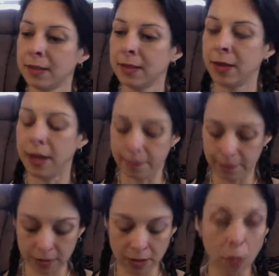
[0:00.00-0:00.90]
Okay,
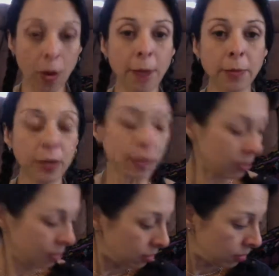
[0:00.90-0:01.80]
so I'm going
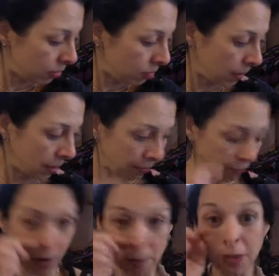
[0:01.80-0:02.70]
to pick
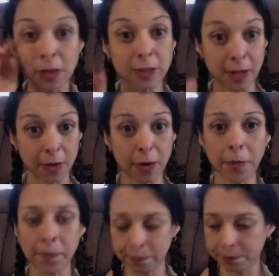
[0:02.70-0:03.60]
from the Good
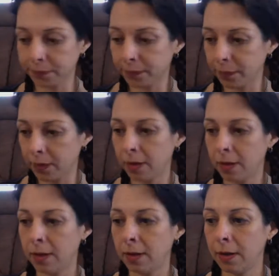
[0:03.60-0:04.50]
Tarot.
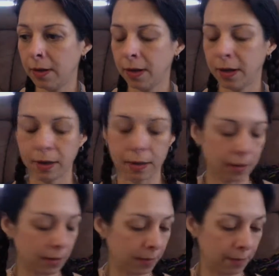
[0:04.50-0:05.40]

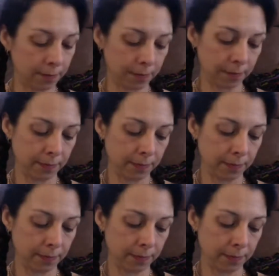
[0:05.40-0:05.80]
5